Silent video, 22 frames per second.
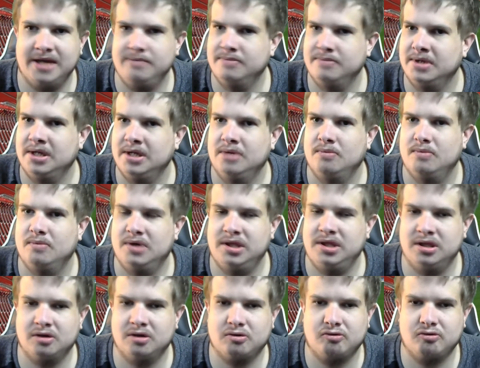when the
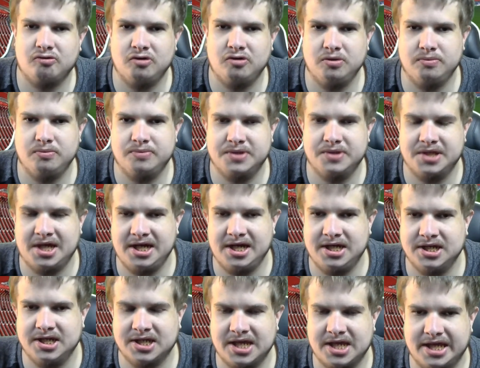group stages
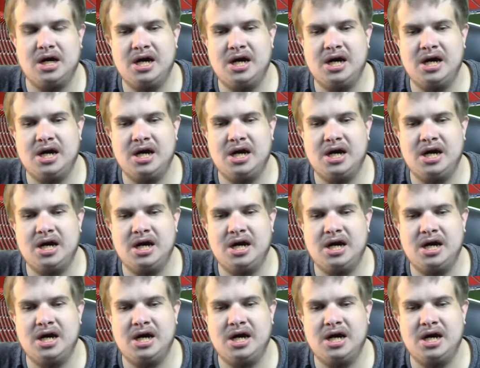get done.